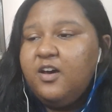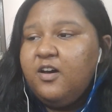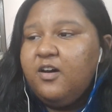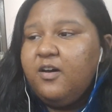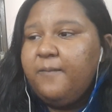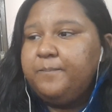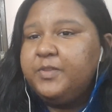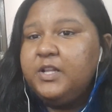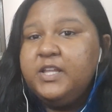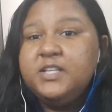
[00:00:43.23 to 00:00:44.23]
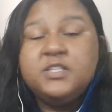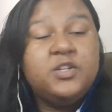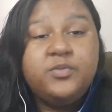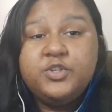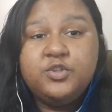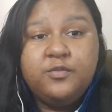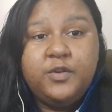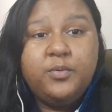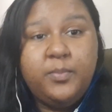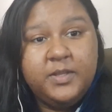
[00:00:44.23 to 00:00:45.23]
The link to the original
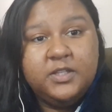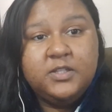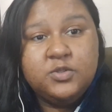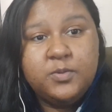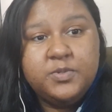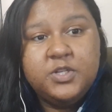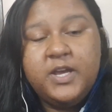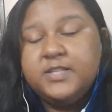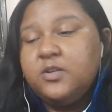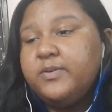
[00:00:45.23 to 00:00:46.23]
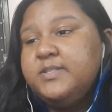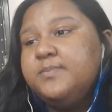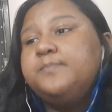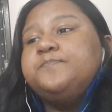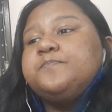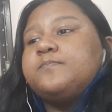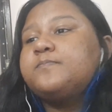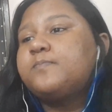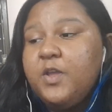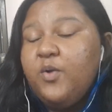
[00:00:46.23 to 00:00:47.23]
video will be in the description, as always.
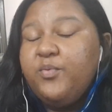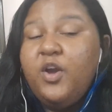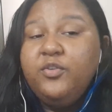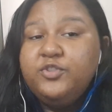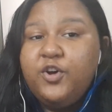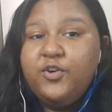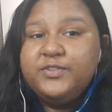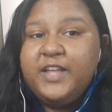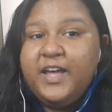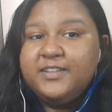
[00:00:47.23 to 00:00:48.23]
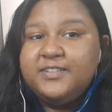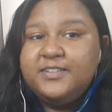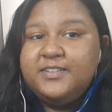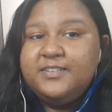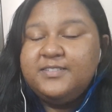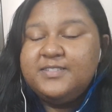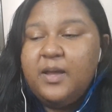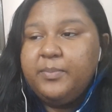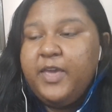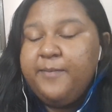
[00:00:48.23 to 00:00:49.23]
We all know that
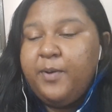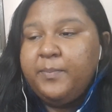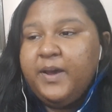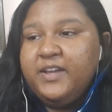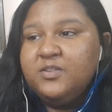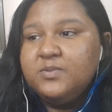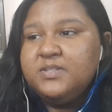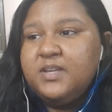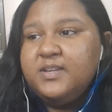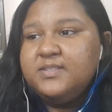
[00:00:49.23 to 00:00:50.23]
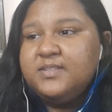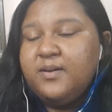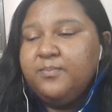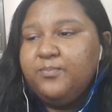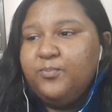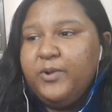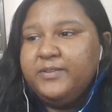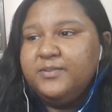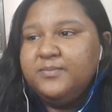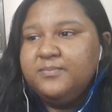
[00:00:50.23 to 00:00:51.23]
some K-pop idols say some
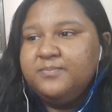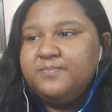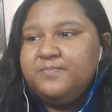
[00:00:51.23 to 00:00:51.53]
random